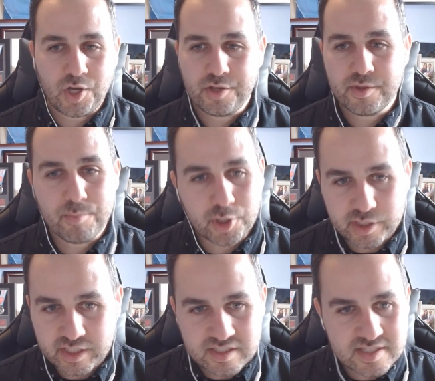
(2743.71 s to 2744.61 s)
on the
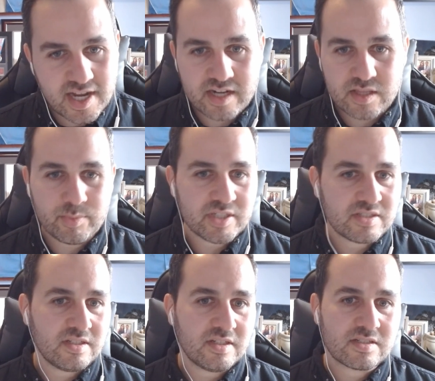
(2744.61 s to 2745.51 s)
marketing side of the
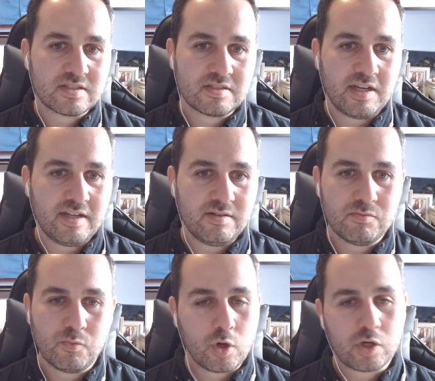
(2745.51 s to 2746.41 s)
business
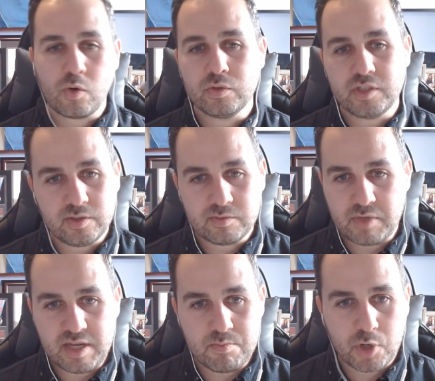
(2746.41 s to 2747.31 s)
and work only
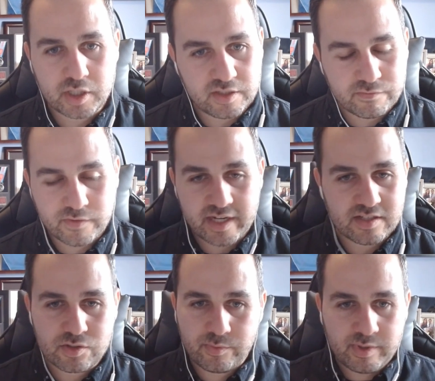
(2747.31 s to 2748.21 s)
in marketing
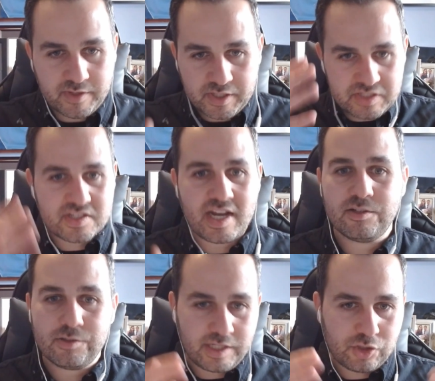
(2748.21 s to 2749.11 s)
finance or be very
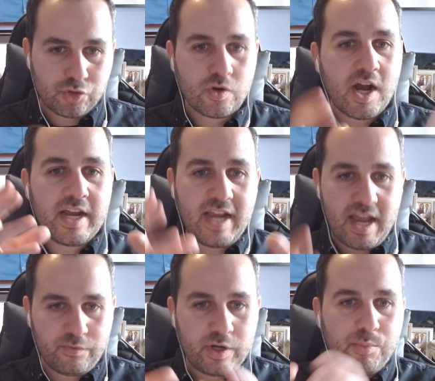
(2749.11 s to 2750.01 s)
silo like try
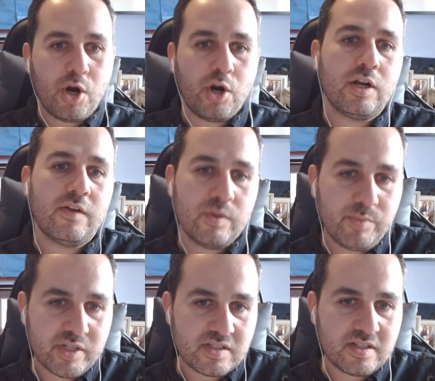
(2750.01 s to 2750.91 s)
every part of the
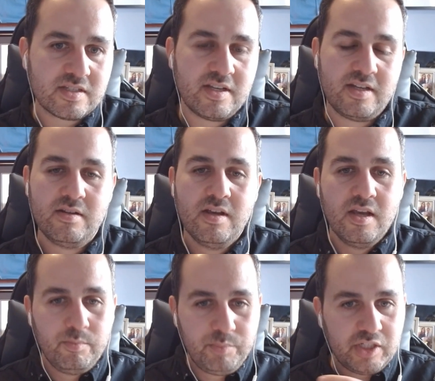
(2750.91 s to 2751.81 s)
business and
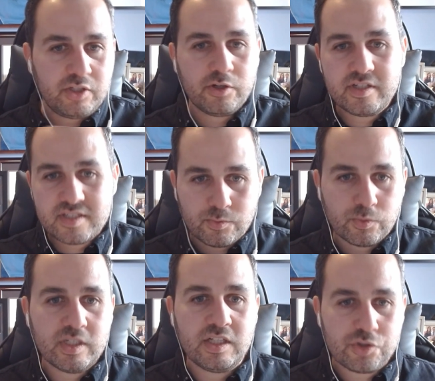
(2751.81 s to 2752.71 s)
be curious to
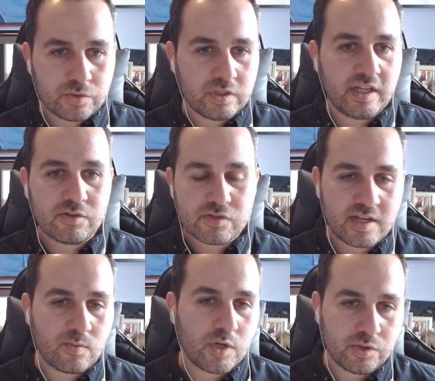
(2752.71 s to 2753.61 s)
really truly
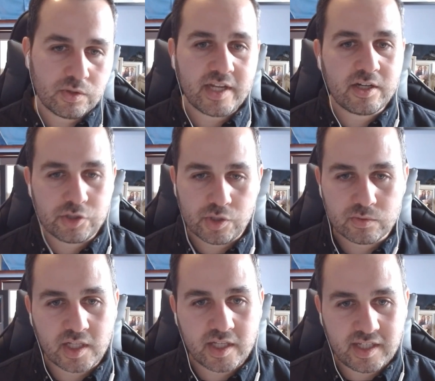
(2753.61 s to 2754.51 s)
understand what you like or
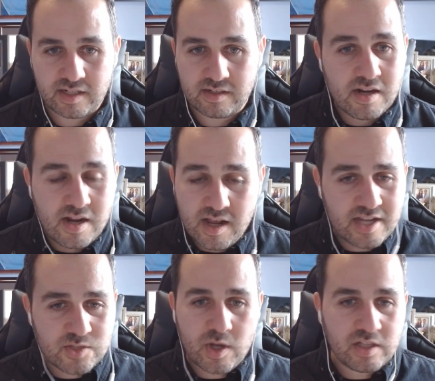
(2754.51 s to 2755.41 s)
don't like and
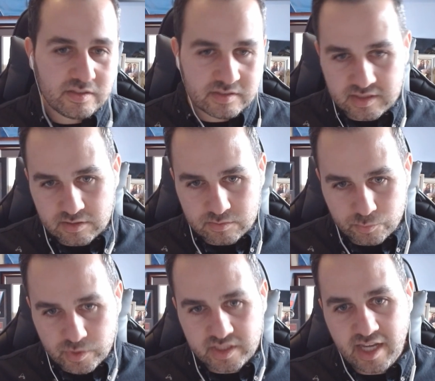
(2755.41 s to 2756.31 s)
as well as
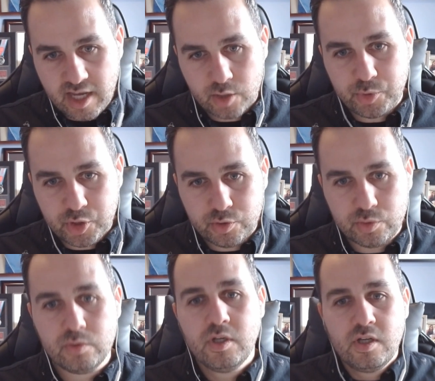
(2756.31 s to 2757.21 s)
it'll really help
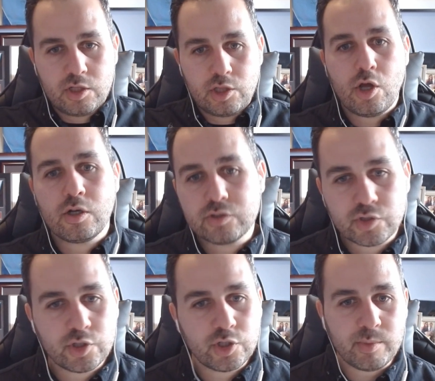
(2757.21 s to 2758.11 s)
you long
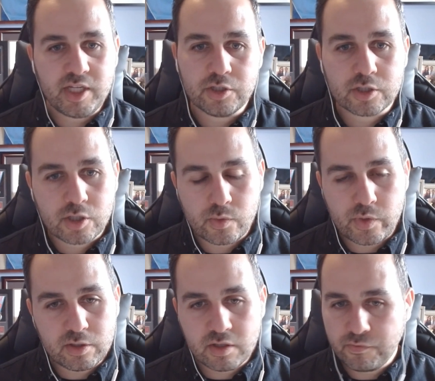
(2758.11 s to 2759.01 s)
term in your
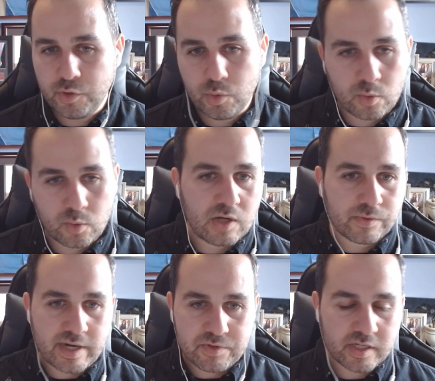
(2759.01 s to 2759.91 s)
career if you are well
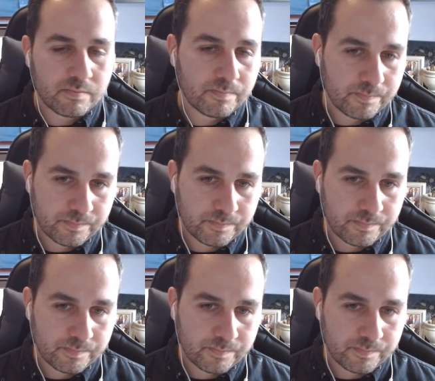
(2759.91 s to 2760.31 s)
rounded